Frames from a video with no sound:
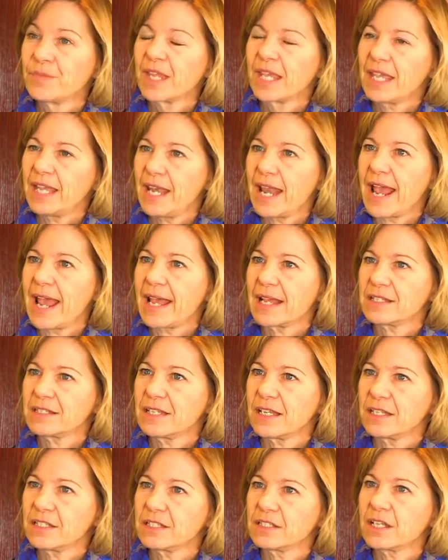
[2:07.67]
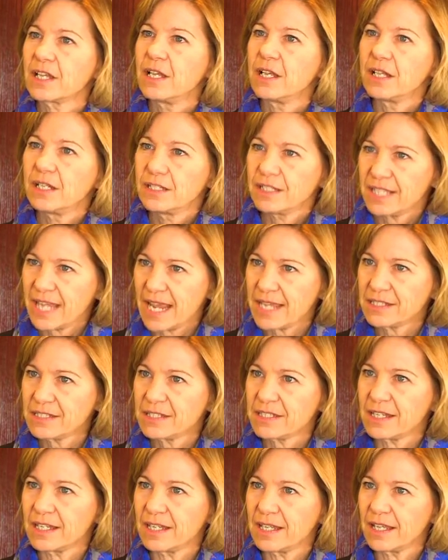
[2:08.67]
can access
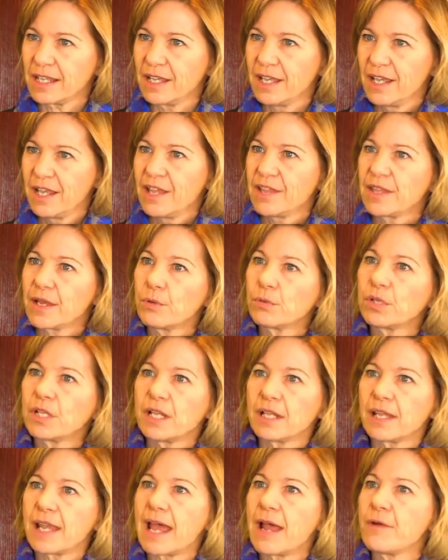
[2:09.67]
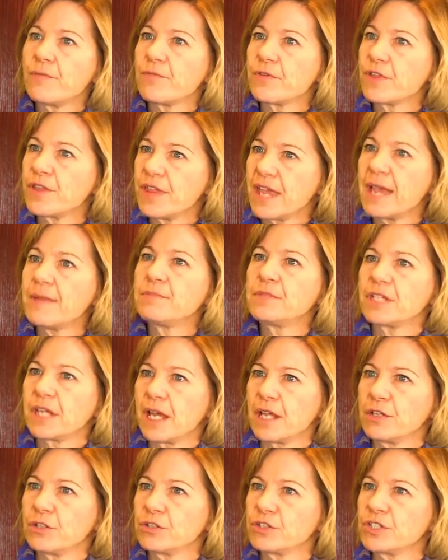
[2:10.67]
testing that will allow for them to
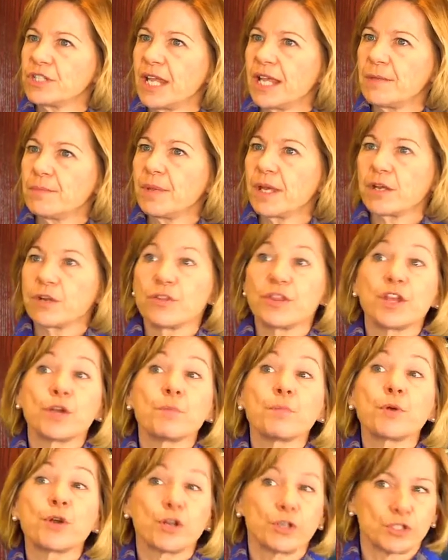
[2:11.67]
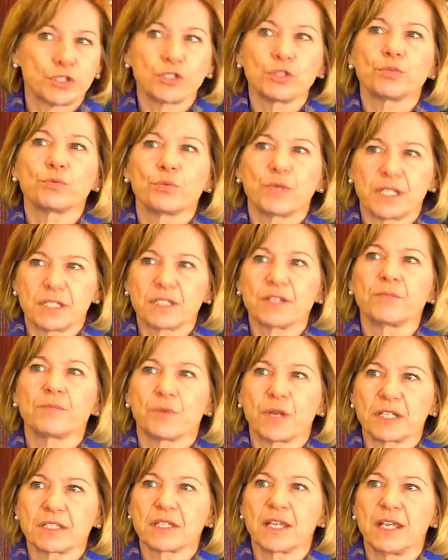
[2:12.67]
understand better their personal risk of
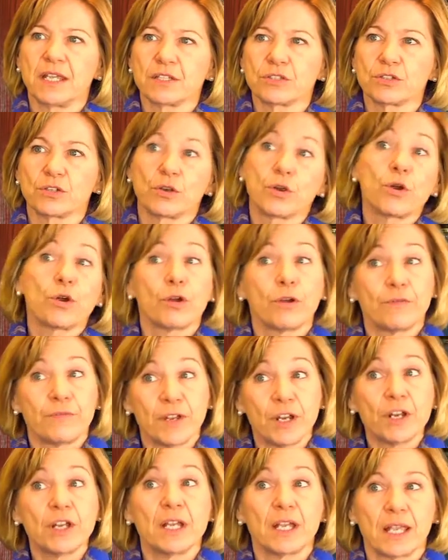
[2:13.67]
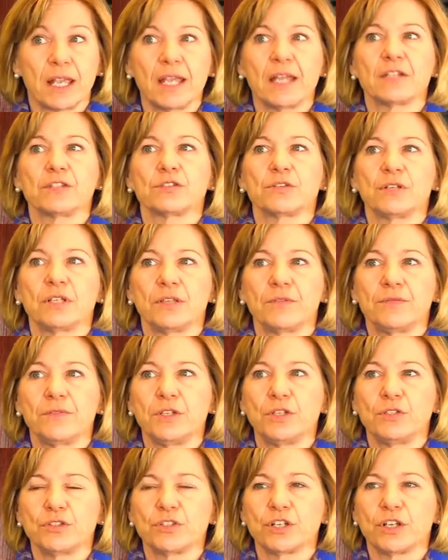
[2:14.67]
breast cancer or ovarian cancer in the
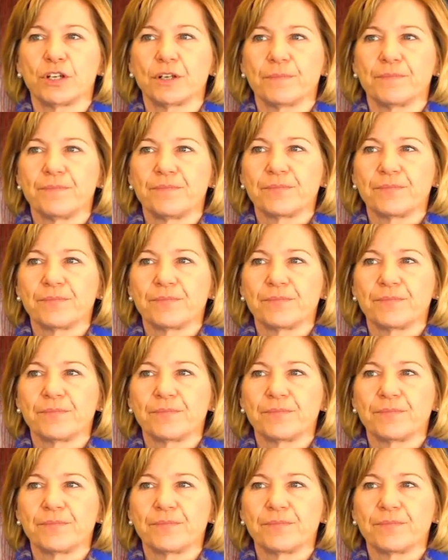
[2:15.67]
future.